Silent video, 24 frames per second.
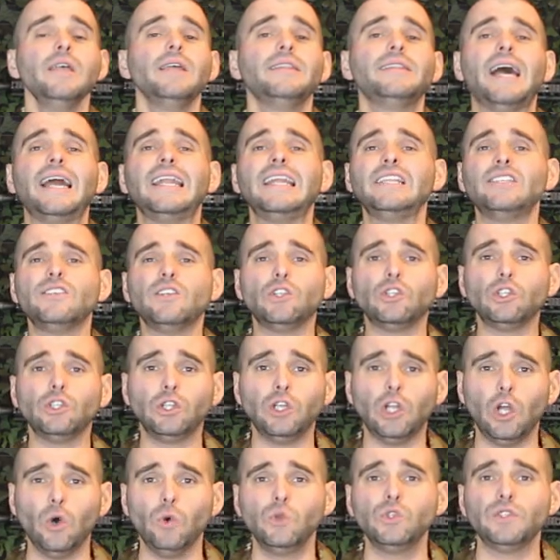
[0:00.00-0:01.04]
That is
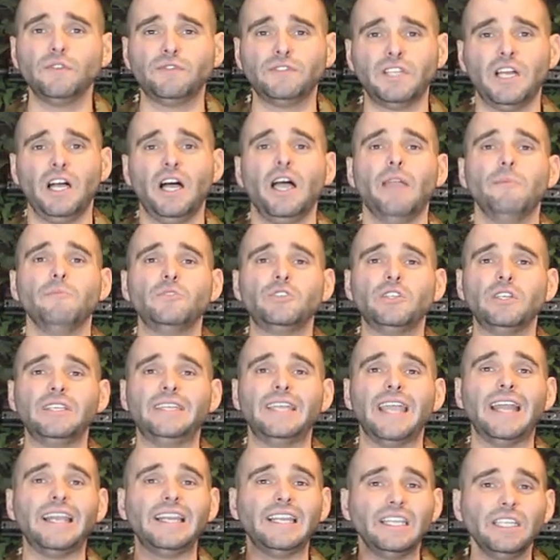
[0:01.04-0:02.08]
loads of time to
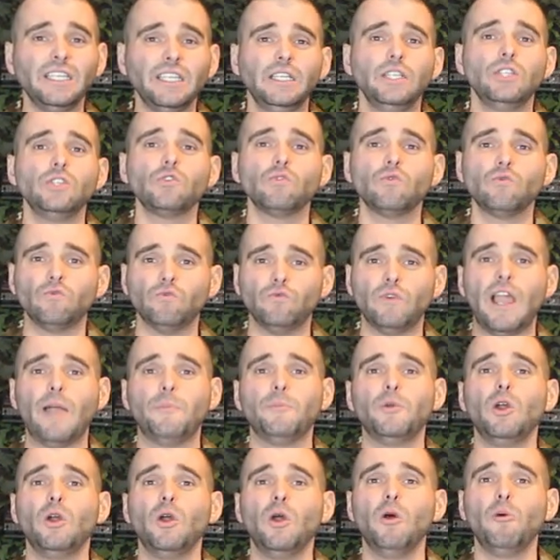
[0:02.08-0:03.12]
get each
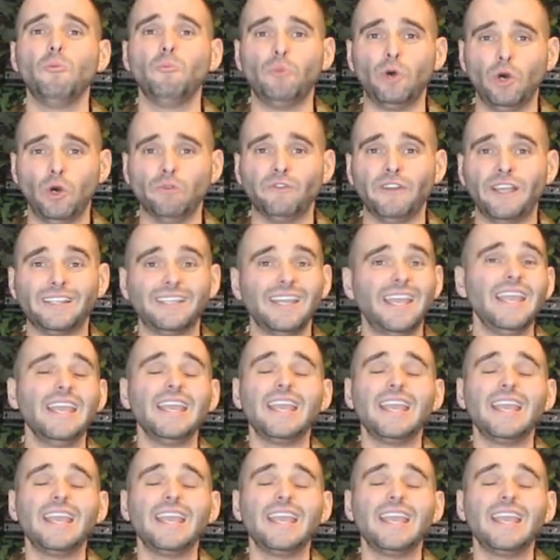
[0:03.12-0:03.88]
rep perfect.